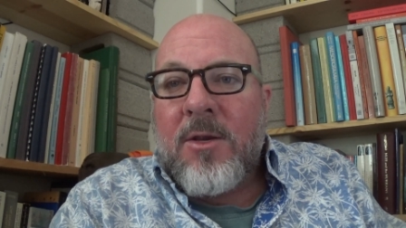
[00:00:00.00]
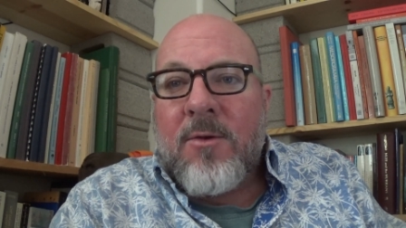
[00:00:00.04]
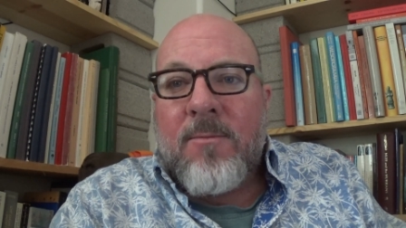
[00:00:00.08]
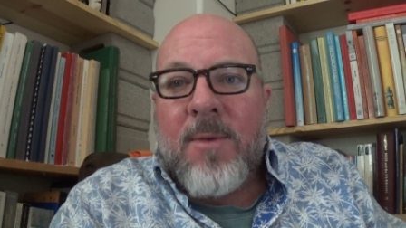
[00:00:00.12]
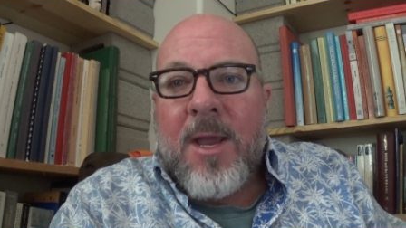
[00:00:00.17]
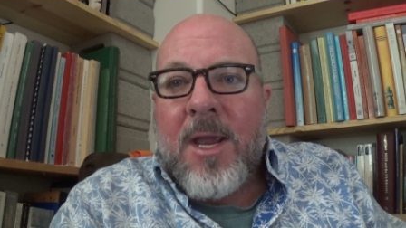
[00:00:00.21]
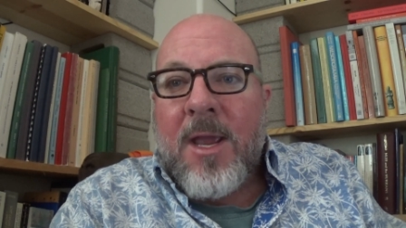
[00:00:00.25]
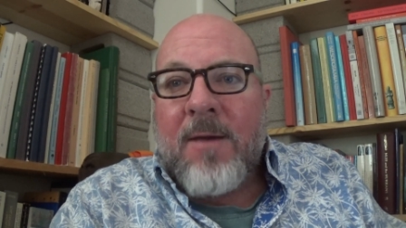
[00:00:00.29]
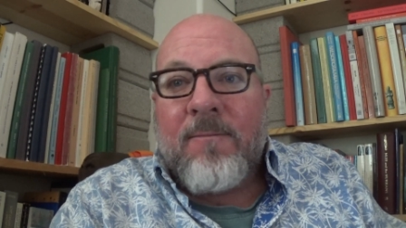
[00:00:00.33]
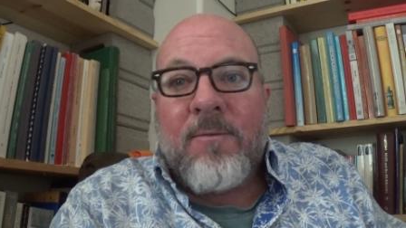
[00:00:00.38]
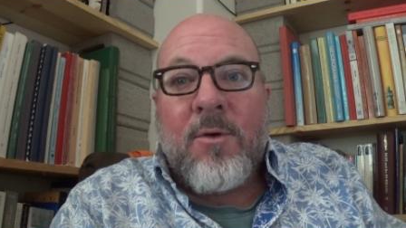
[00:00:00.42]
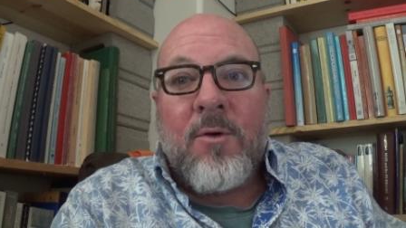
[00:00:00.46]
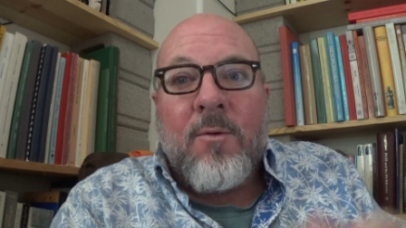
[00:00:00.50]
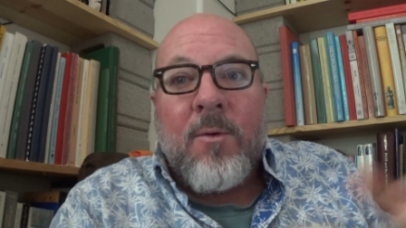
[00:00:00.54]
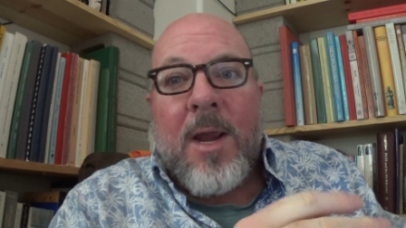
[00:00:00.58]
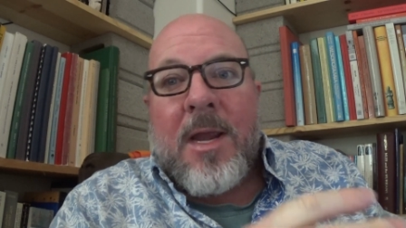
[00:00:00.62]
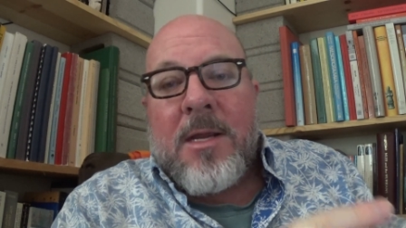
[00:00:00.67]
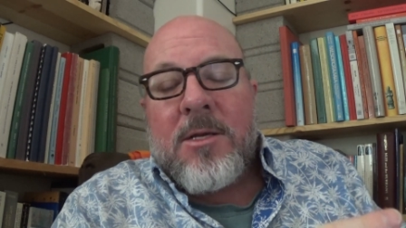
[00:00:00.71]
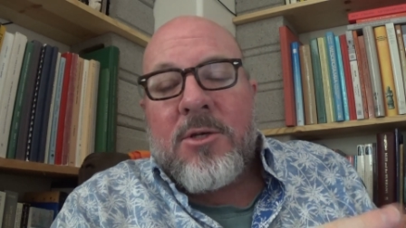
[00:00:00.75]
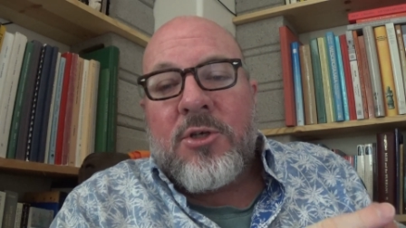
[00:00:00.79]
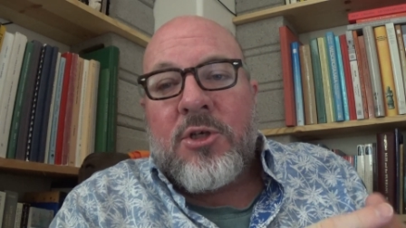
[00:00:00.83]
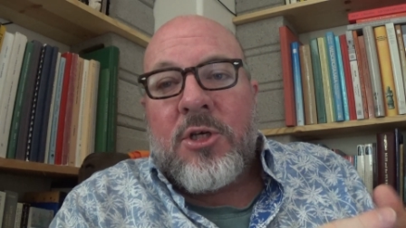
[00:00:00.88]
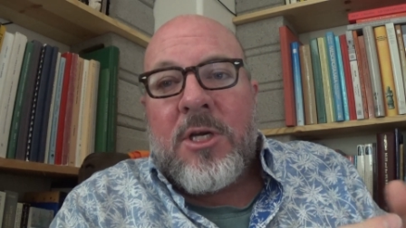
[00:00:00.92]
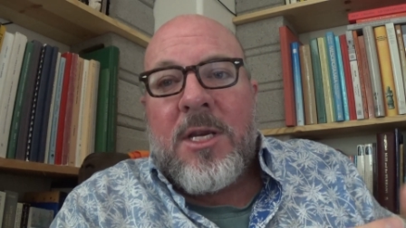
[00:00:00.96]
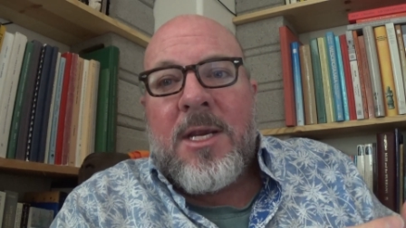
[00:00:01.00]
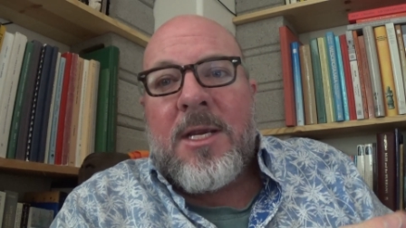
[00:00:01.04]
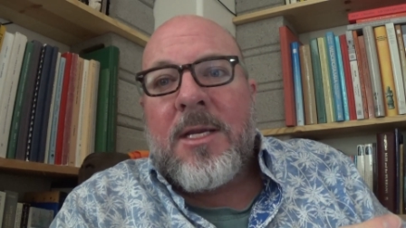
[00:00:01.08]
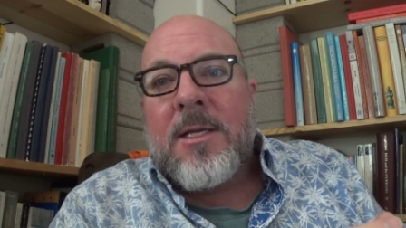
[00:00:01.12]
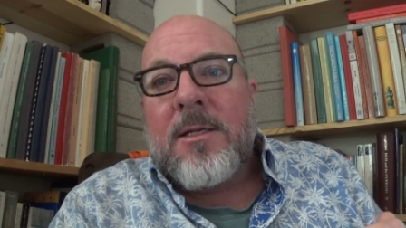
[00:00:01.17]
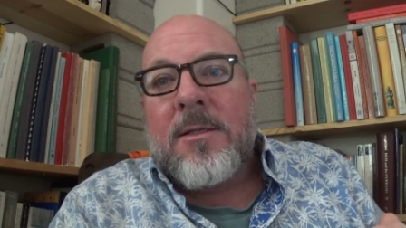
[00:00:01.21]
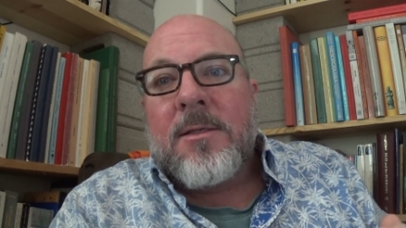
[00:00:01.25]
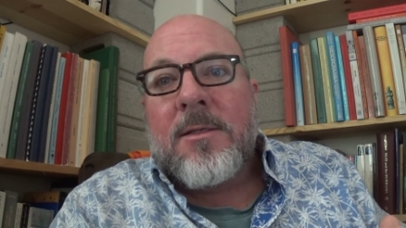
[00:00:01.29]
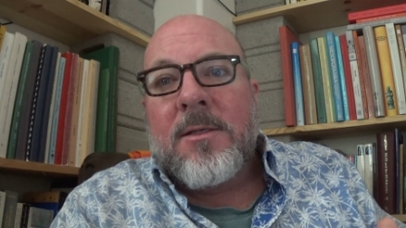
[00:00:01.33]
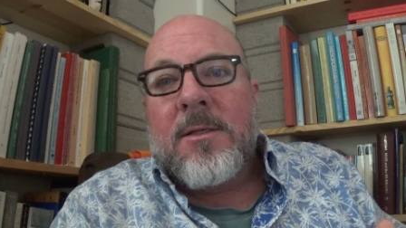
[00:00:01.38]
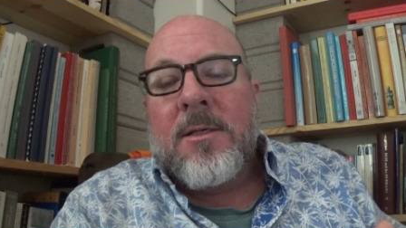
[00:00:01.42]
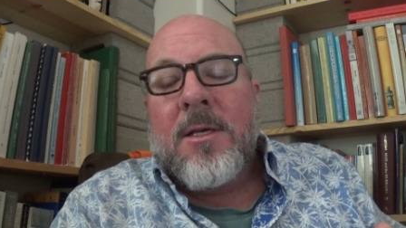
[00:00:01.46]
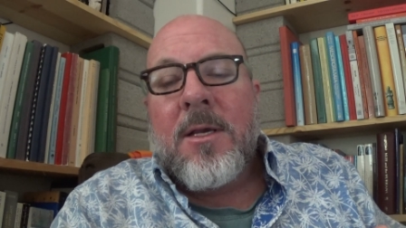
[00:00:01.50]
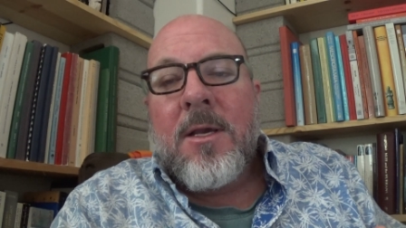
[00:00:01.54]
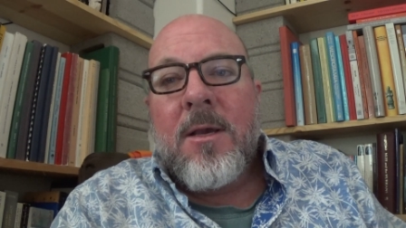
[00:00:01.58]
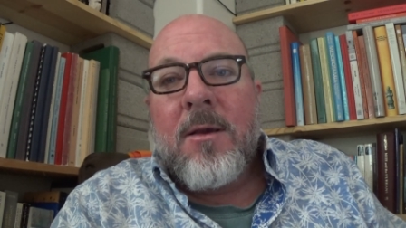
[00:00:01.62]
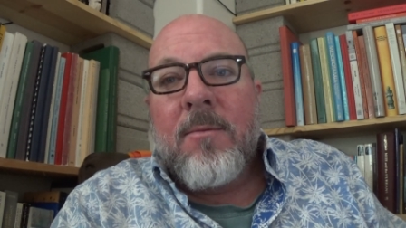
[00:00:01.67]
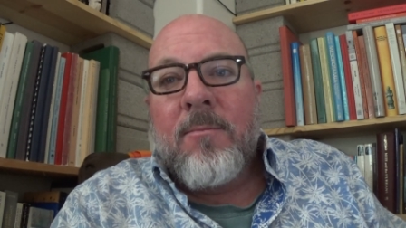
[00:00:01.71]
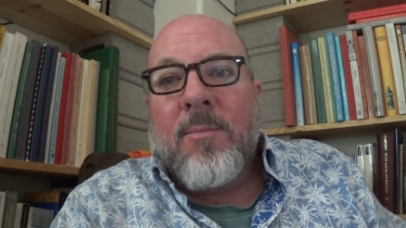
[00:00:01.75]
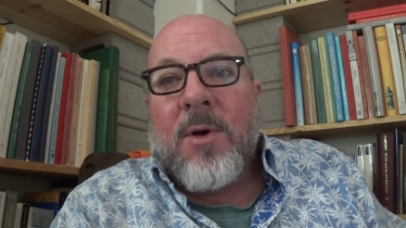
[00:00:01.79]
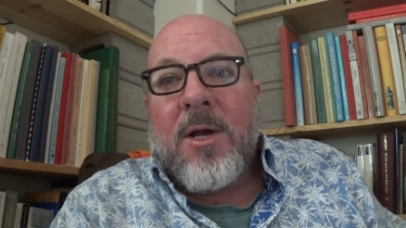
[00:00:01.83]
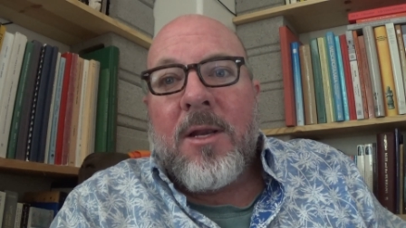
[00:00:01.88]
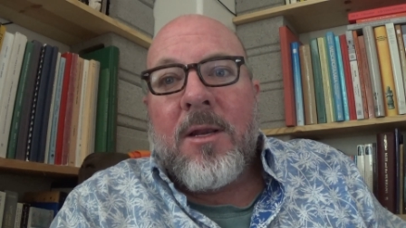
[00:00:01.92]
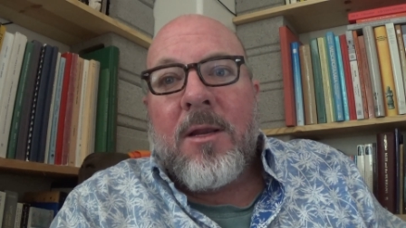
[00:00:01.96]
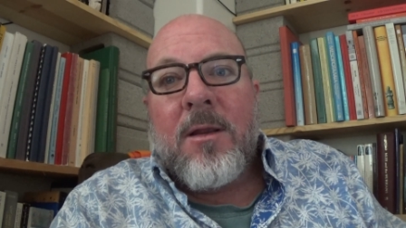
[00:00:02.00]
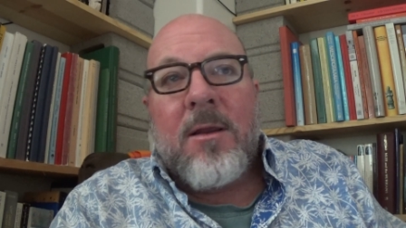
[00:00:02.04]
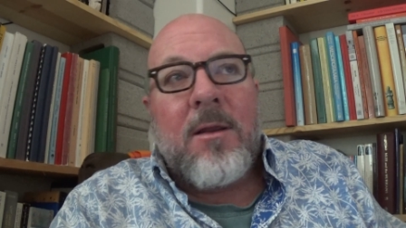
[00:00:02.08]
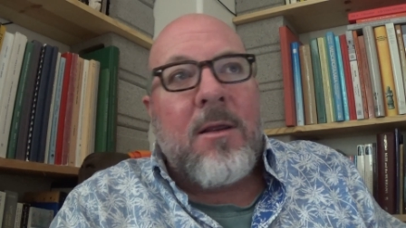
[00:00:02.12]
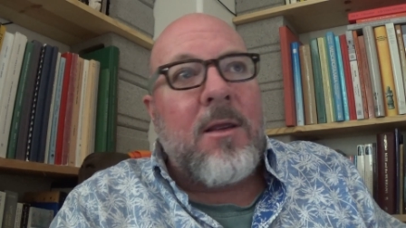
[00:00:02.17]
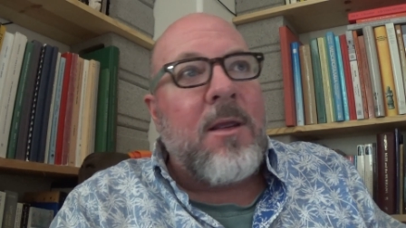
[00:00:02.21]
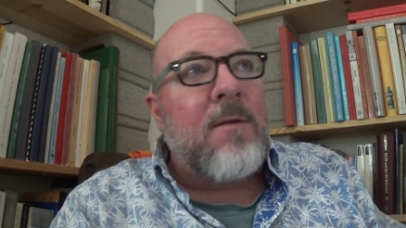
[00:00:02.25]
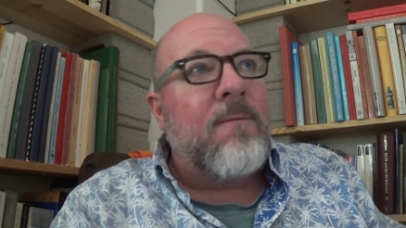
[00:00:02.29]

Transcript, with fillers: You may have great genes, but